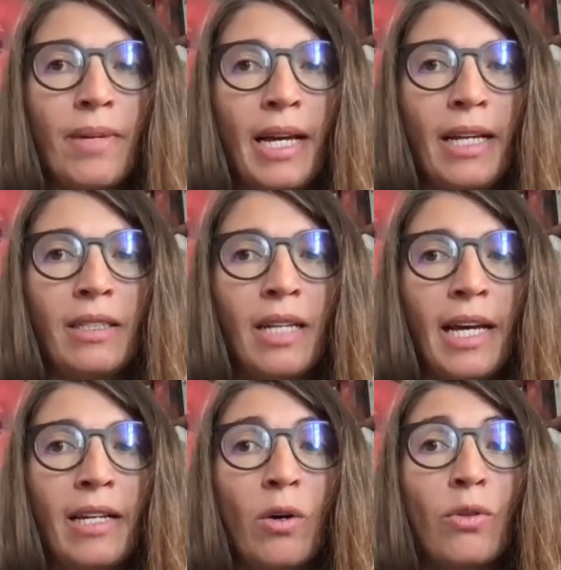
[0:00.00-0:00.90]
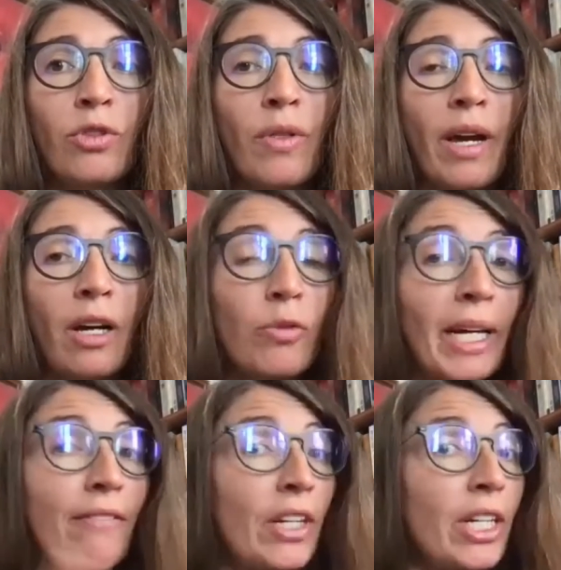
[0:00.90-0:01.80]
and also there are
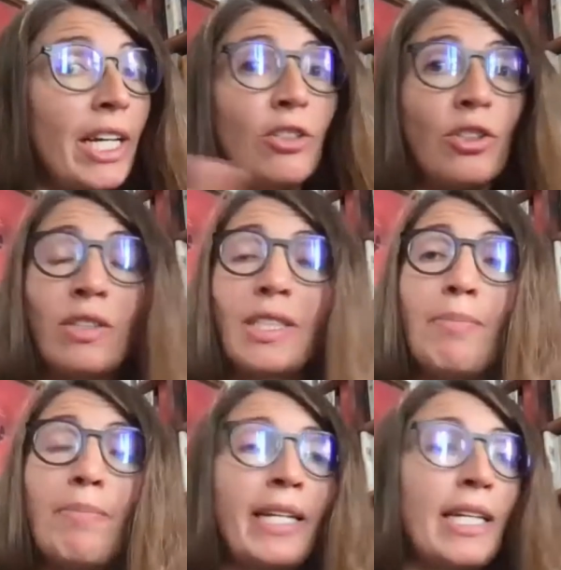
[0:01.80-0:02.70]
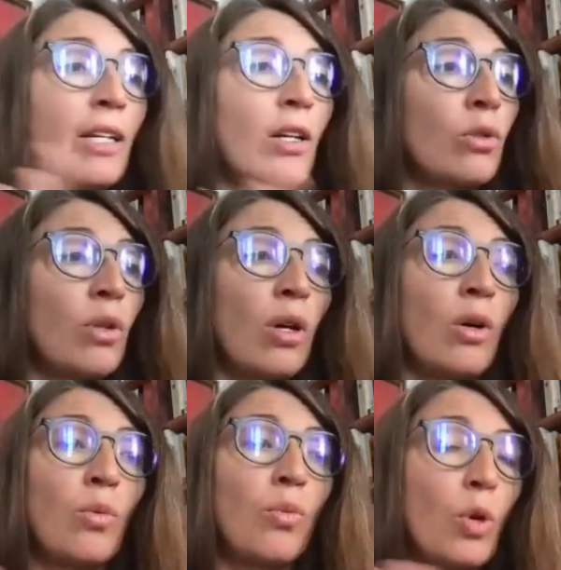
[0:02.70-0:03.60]
great variations depending on
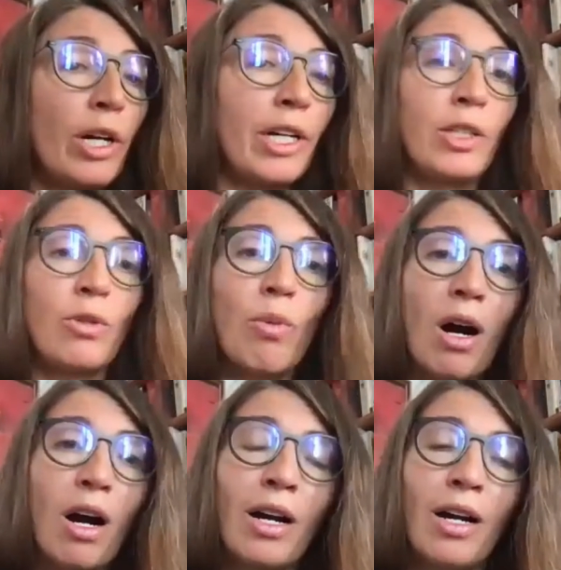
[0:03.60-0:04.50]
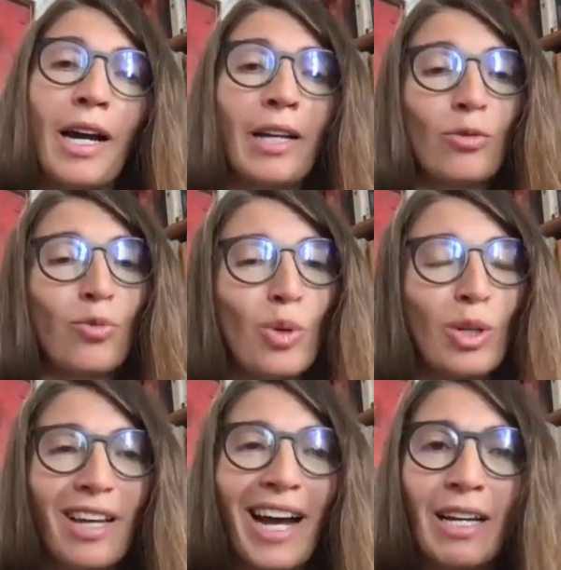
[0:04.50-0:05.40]
where you are at
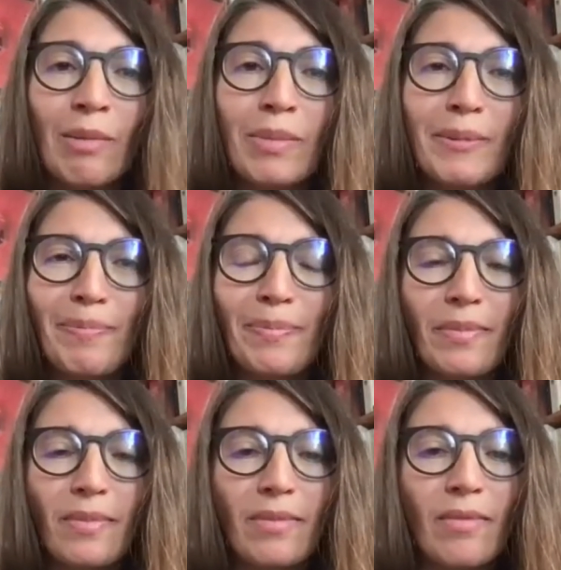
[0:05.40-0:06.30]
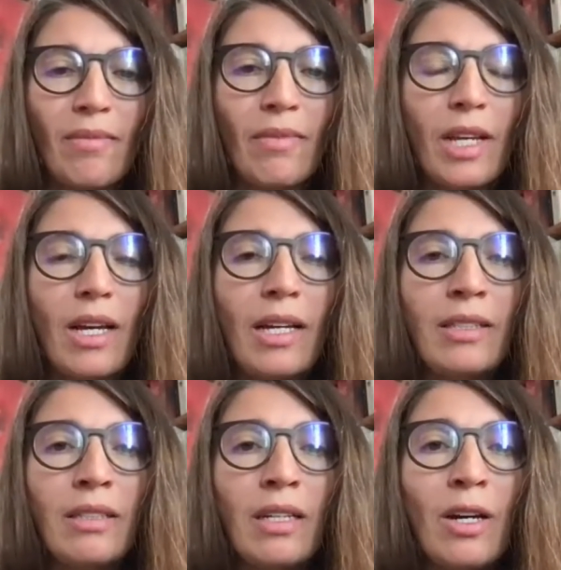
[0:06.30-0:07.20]
what time,
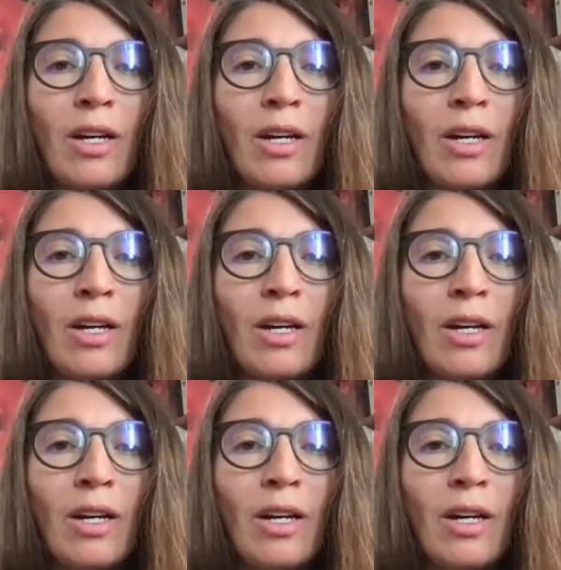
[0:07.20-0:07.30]
and